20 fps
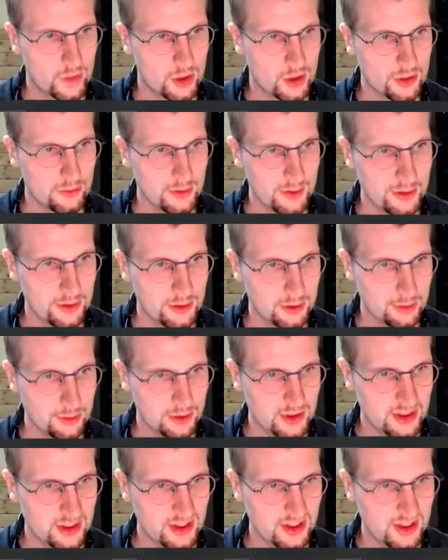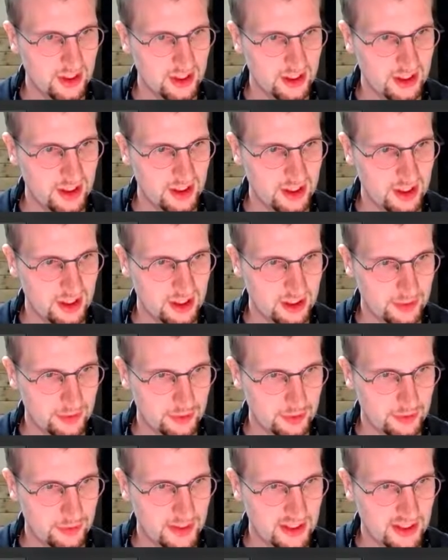what I do is the
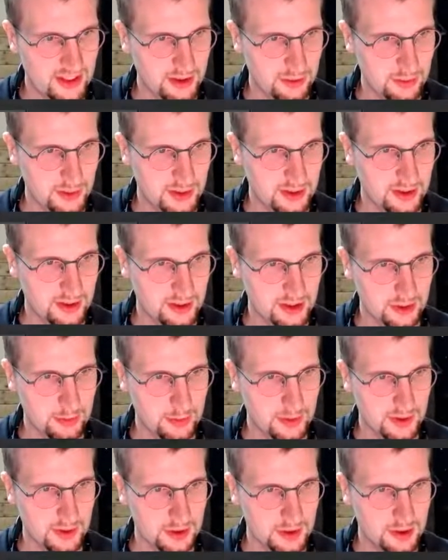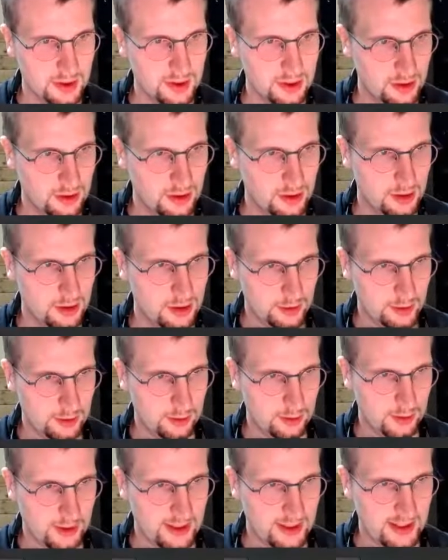fancy one, this one. Oh,
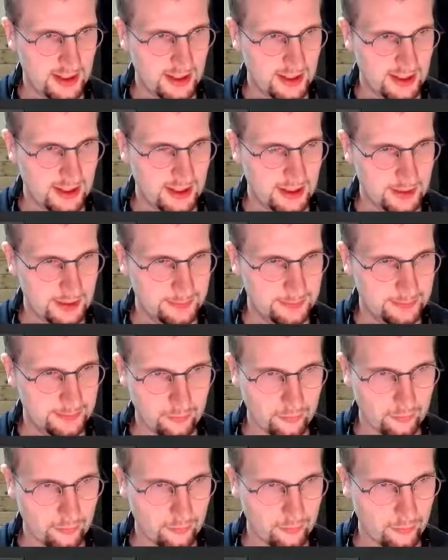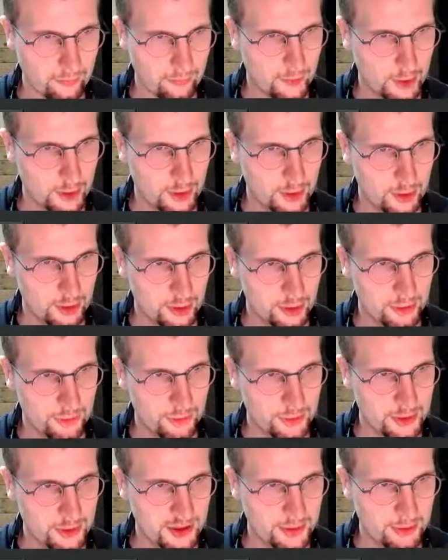look at that. So the
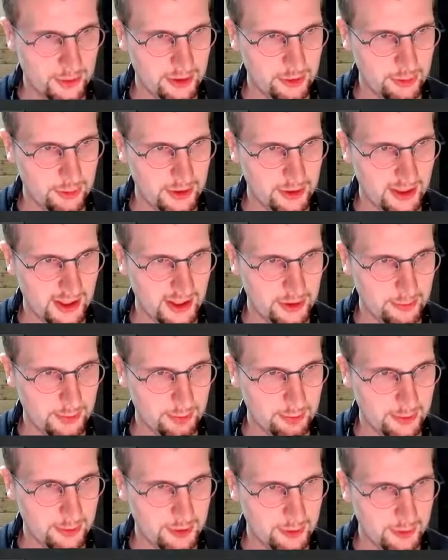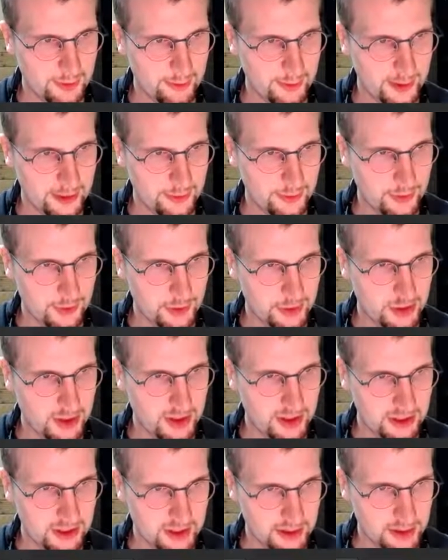first thing we do is like we put a request function in
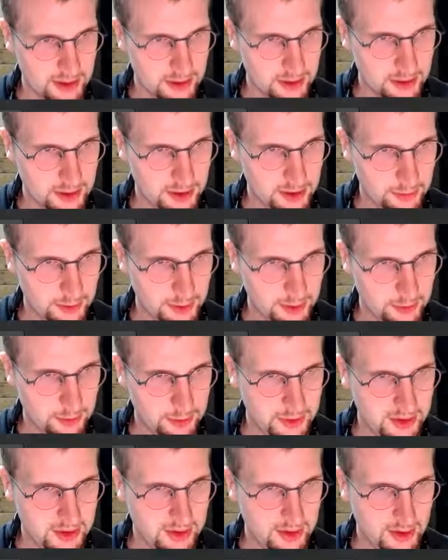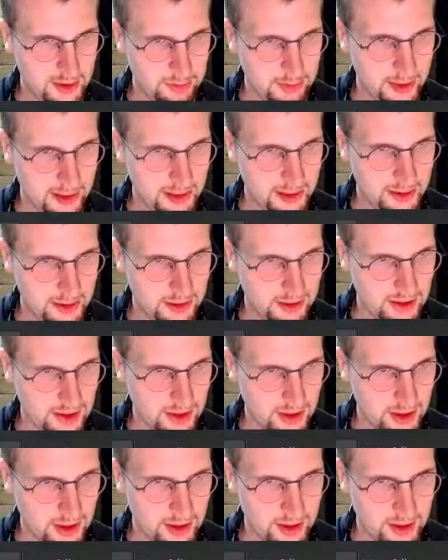here, which will be delete place,
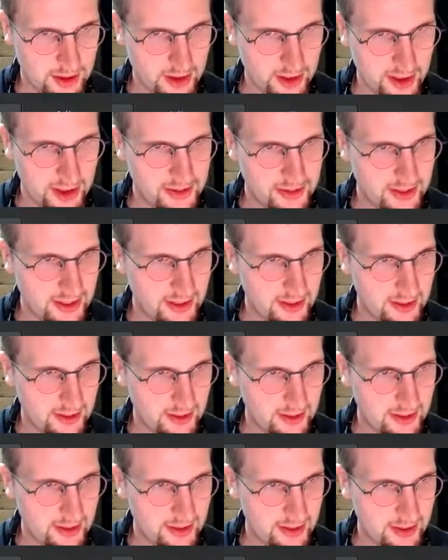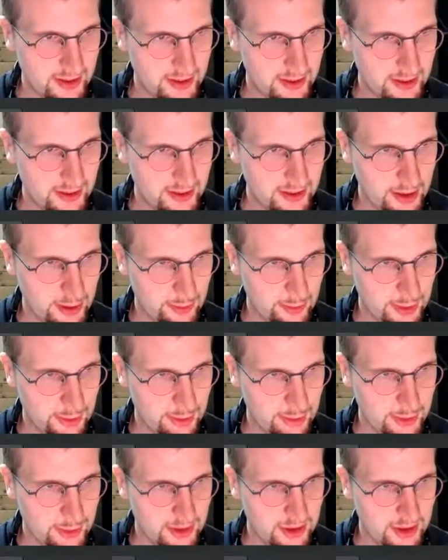and then in here we do
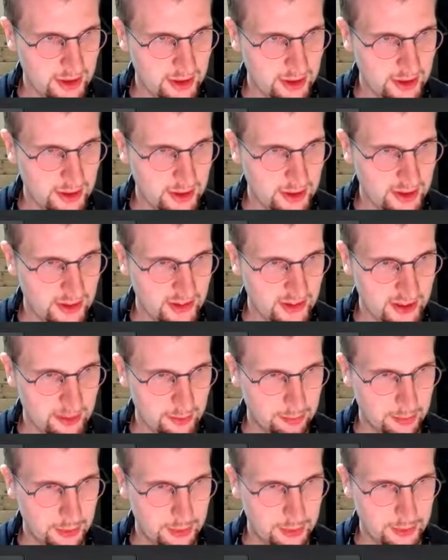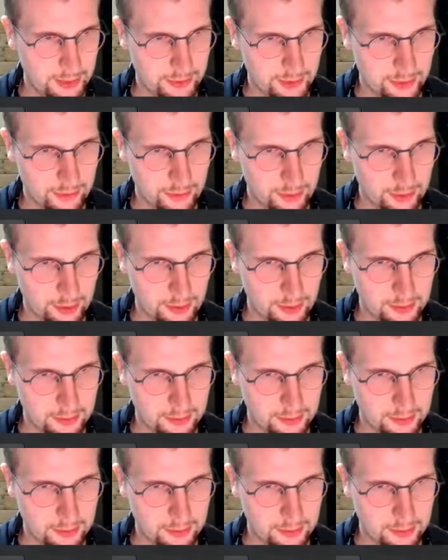the entire body of the form,